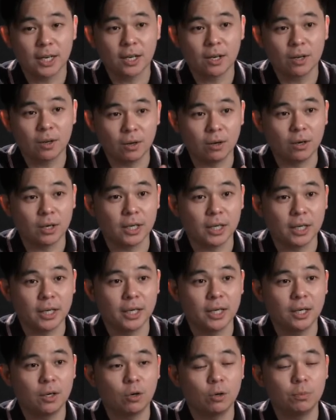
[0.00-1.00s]
Okay, I
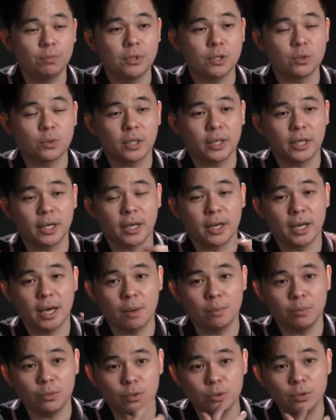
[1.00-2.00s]
hope this one can help
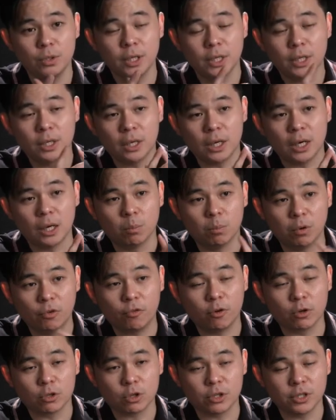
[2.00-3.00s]
you. Both
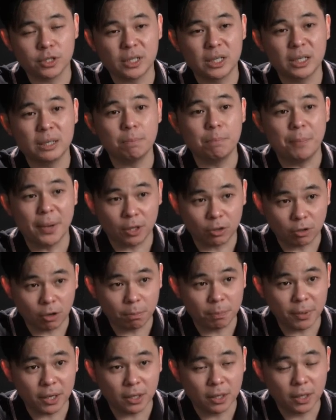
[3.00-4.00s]
also consider big
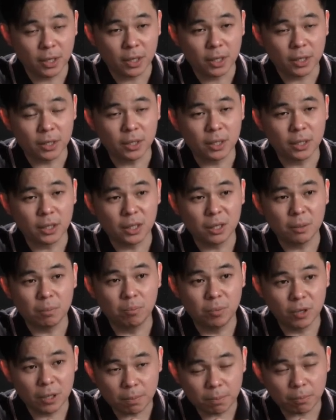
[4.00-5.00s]
topic. The
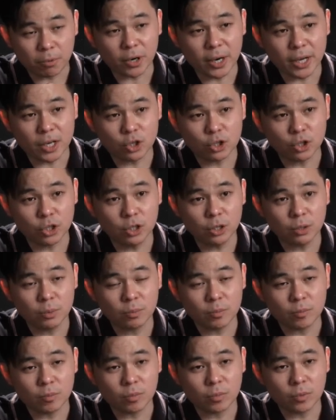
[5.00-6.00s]
blood pressure
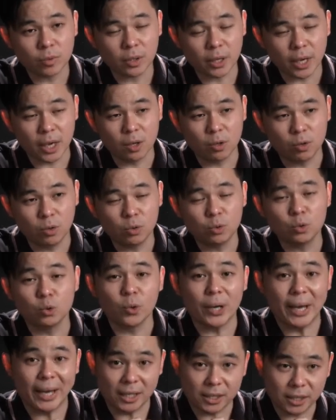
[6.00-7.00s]
can go to
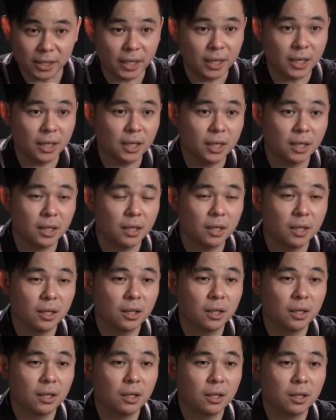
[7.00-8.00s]
assay.
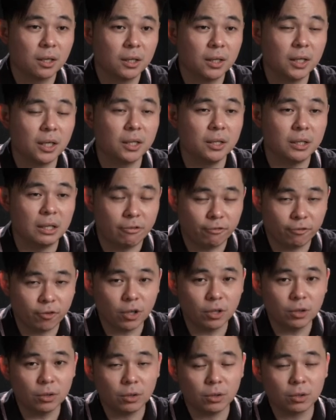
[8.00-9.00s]
The nephron
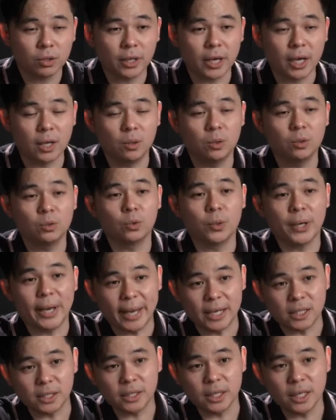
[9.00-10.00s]
can go to
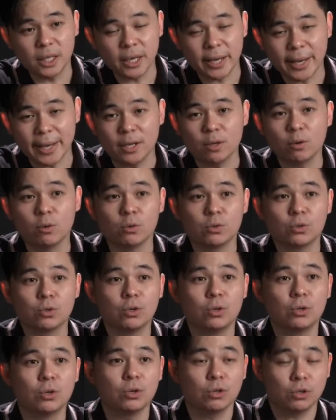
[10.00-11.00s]
assay and
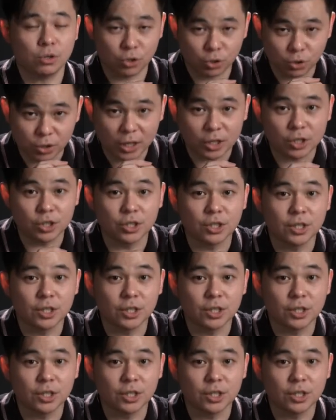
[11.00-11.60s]
also structure.